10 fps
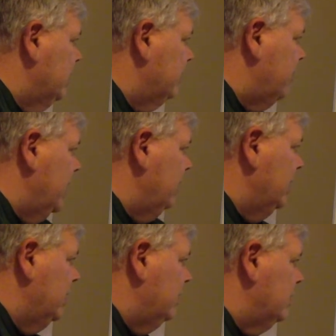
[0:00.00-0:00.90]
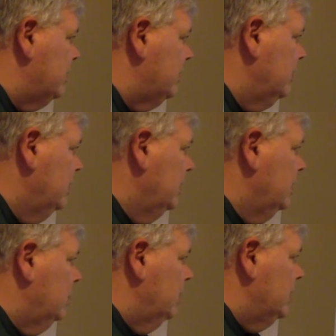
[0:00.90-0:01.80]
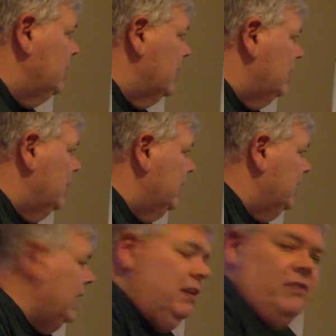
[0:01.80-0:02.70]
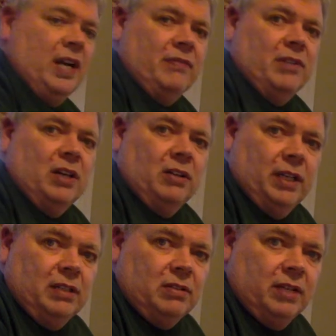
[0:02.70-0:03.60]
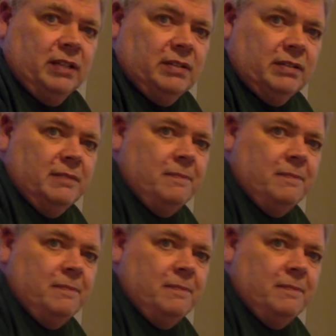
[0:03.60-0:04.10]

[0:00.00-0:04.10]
in 5 years. What is that? About an $85 increase.